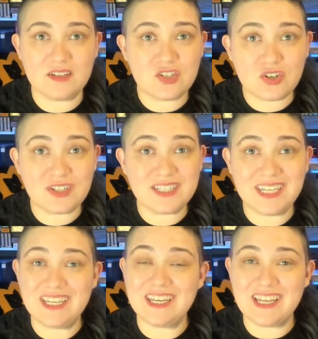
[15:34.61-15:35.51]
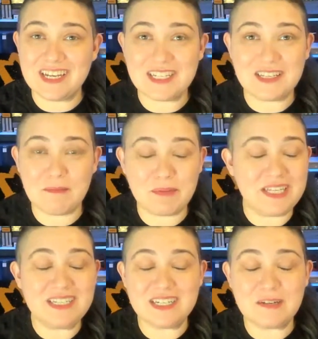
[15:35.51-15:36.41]
Certainly, it
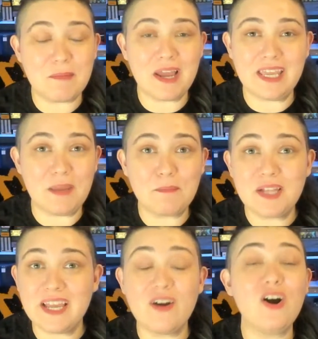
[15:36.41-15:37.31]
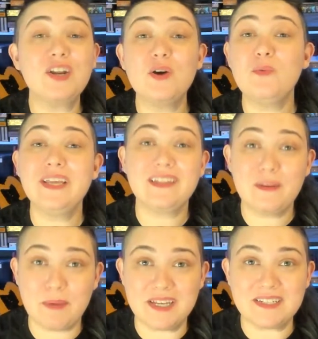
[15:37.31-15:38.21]
bleeds into my gameplay on a weekly
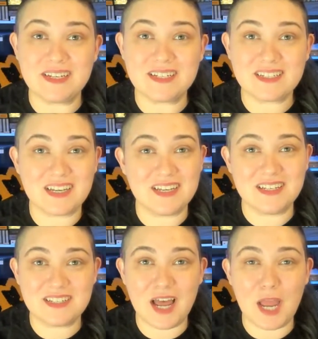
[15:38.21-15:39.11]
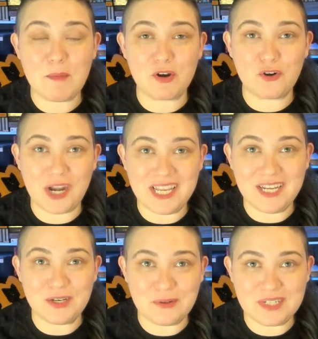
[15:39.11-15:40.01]
basis because I'm a cranky
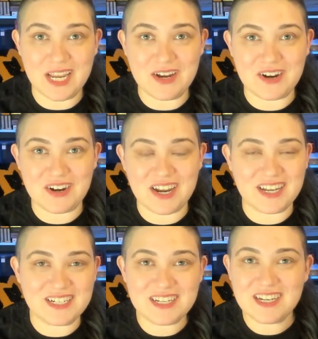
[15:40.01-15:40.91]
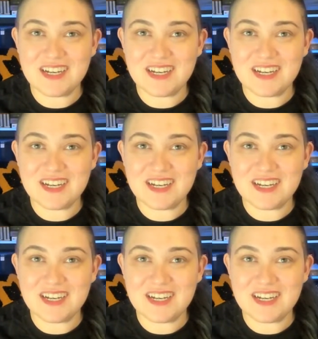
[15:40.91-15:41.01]
note taker, and